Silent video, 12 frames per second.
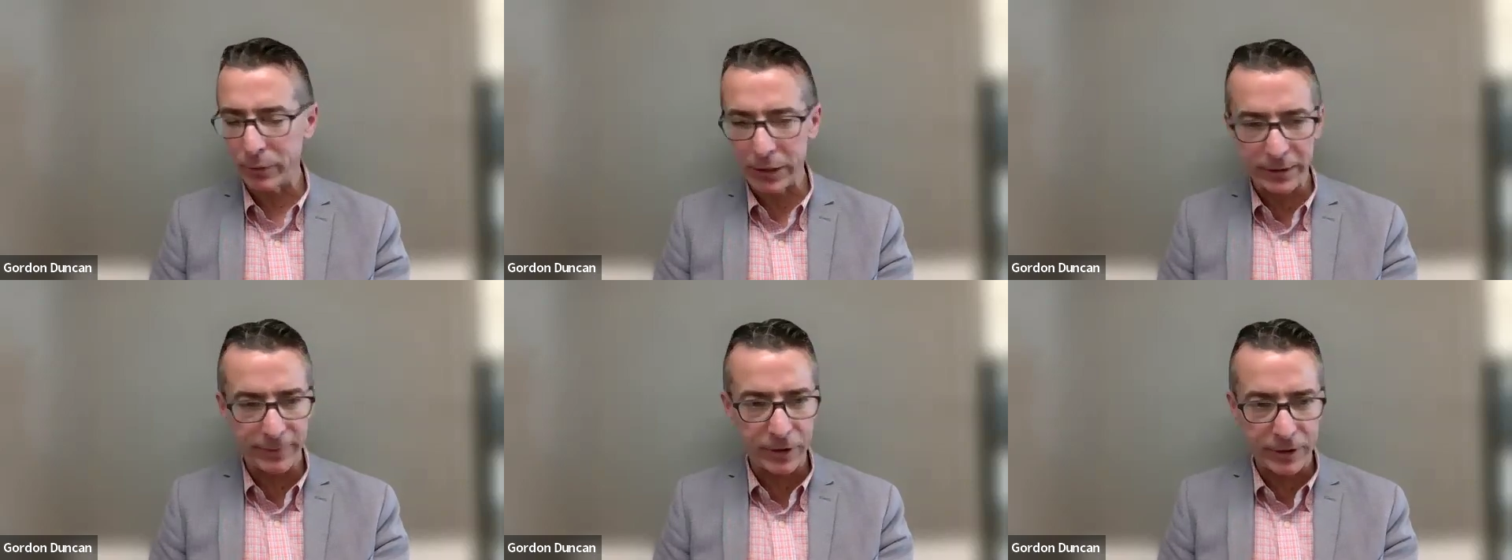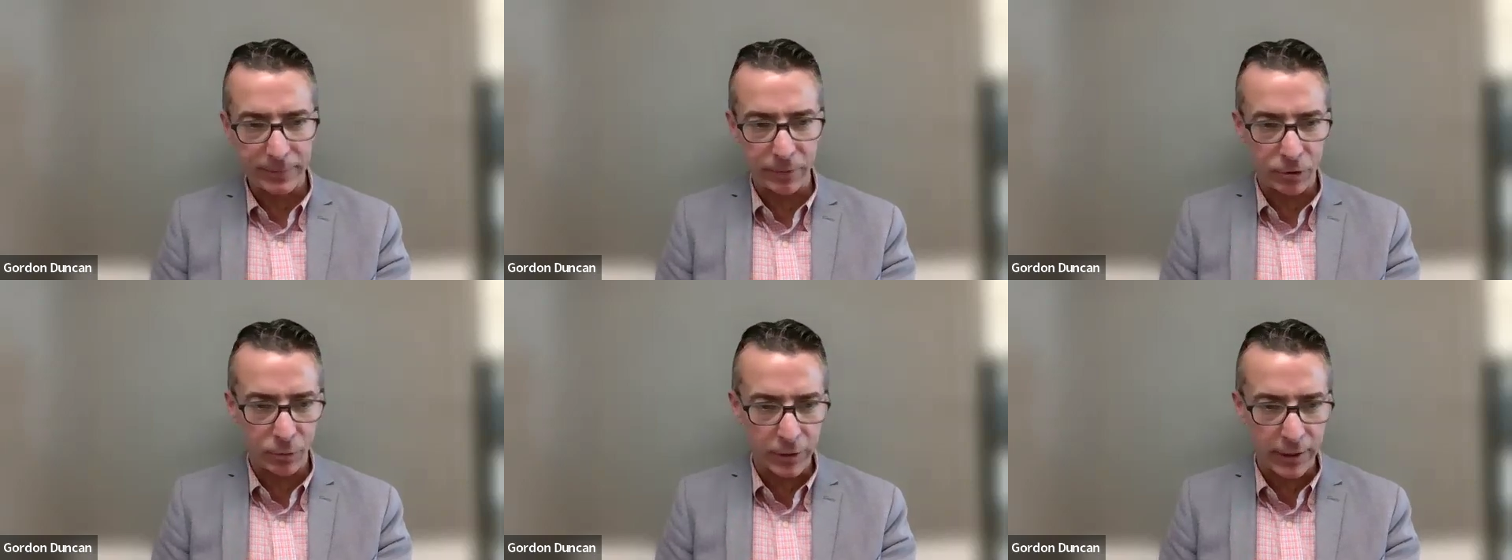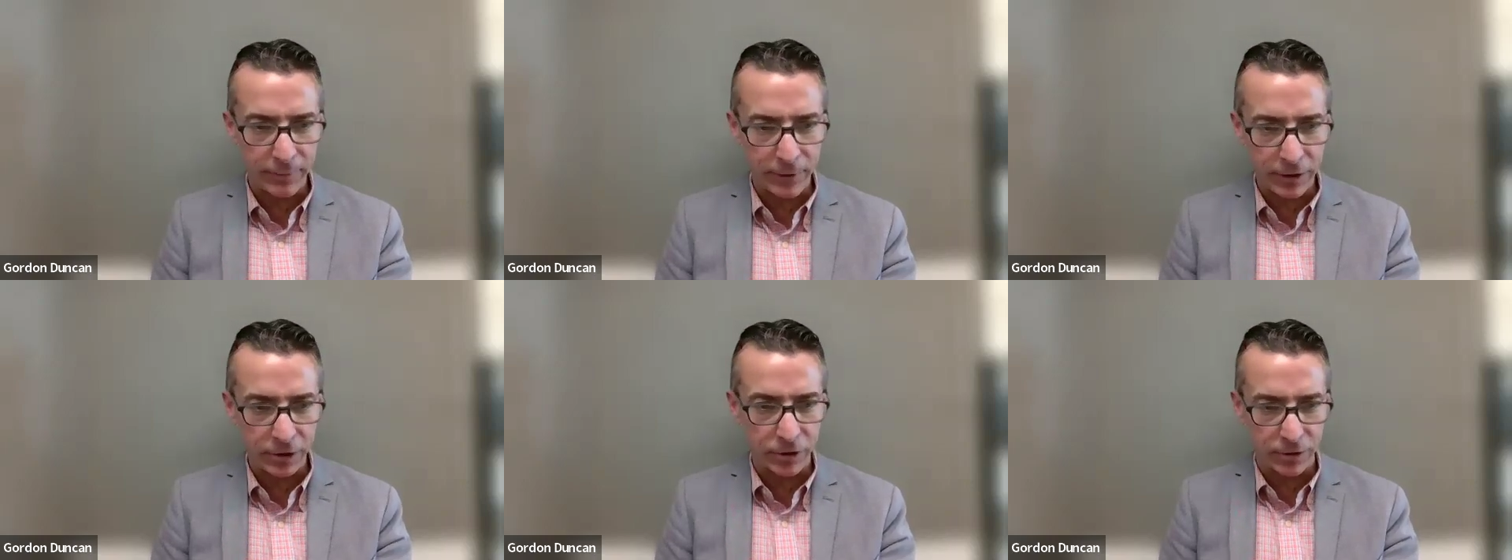probably very similar to a
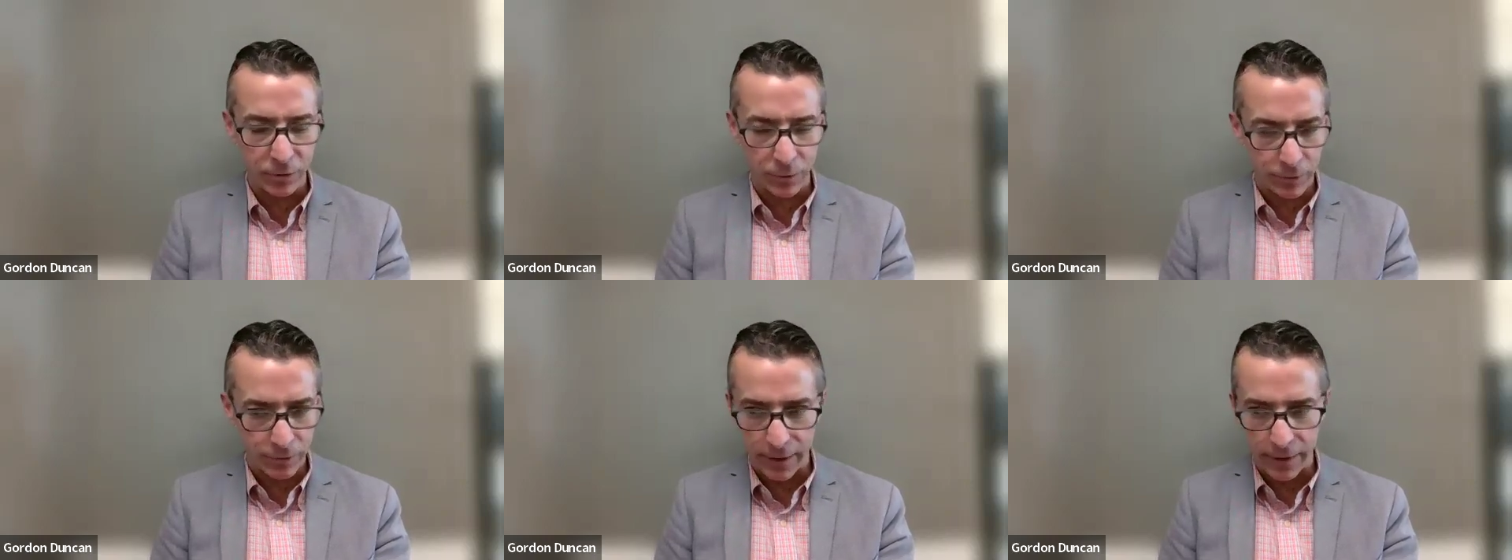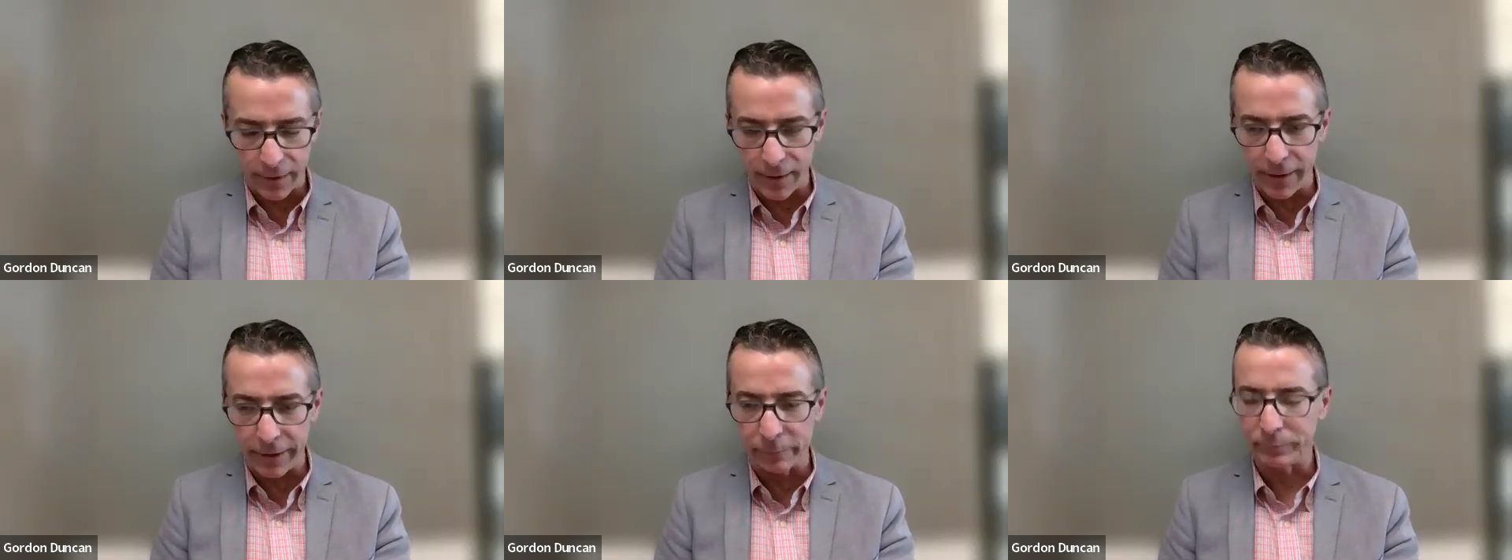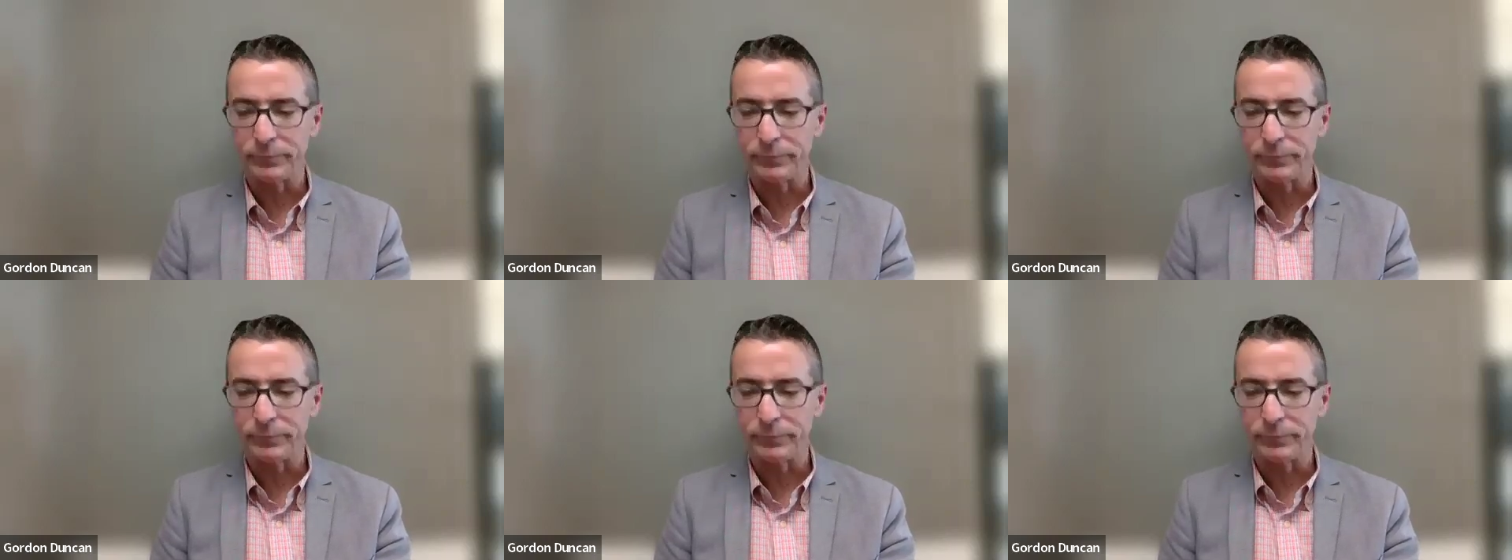competition or your day to day,